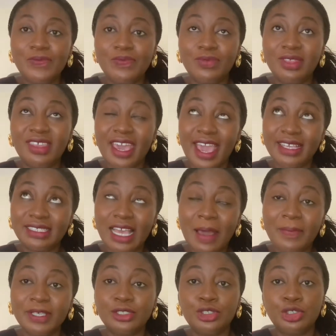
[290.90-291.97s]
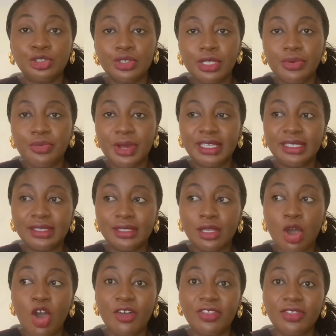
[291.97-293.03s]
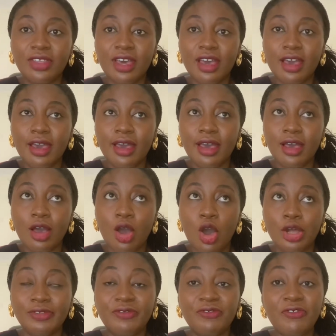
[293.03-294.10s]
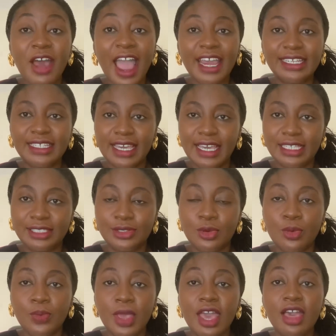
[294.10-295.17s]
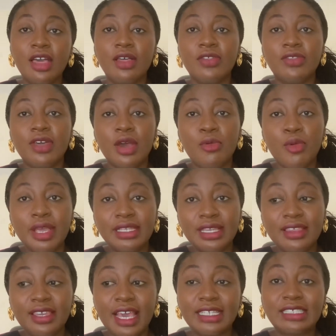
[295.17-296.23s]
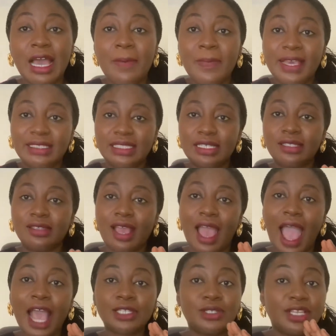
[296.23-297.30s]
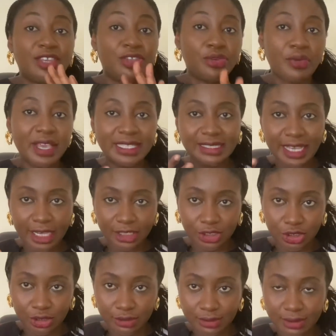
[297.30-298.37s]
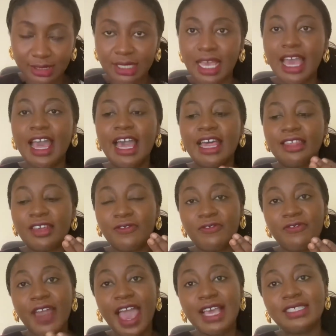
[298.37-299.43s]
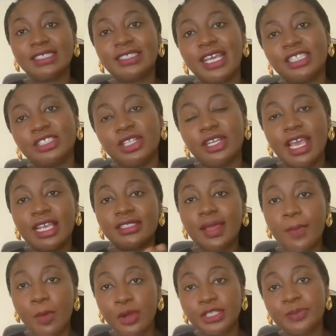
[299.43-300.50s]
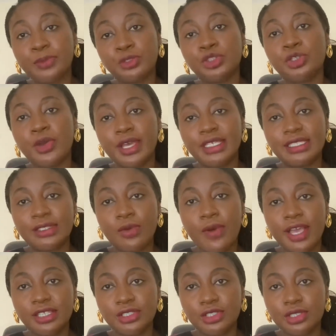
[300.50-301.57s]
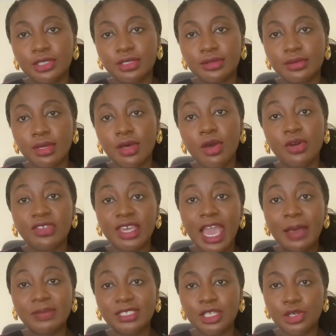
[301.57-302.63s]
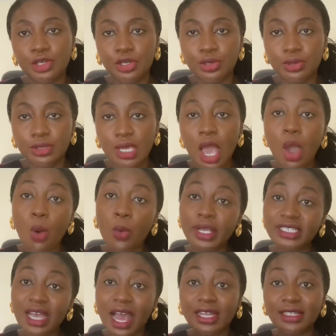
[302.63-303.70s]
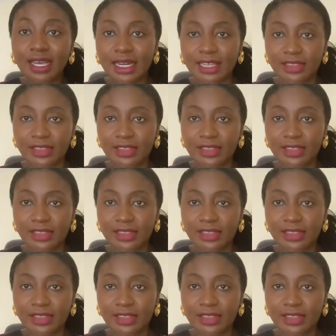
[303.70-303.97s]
the exam is usually written on Friday, so the exam is in actually 3 sections. The first section is the multiple choice question, or the MCQs, which are done in